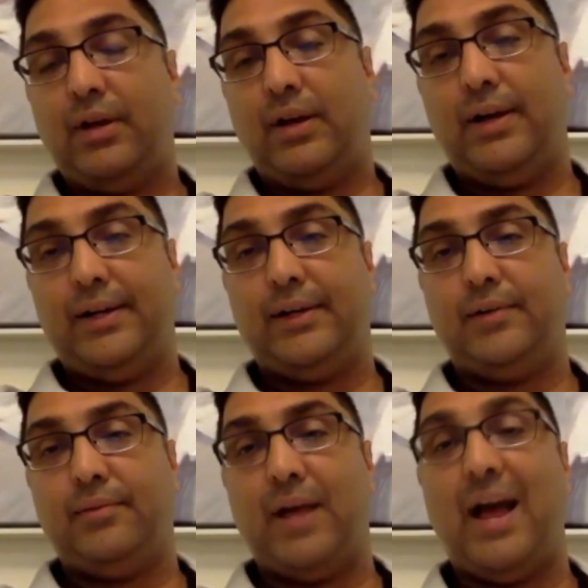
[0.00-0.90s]

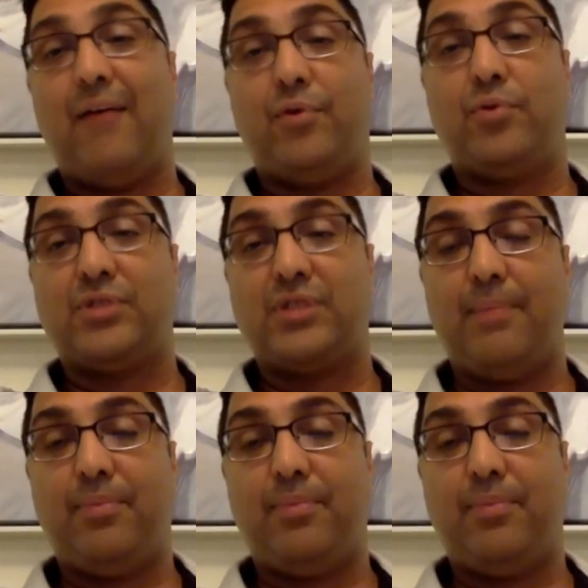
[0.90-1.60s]
have those type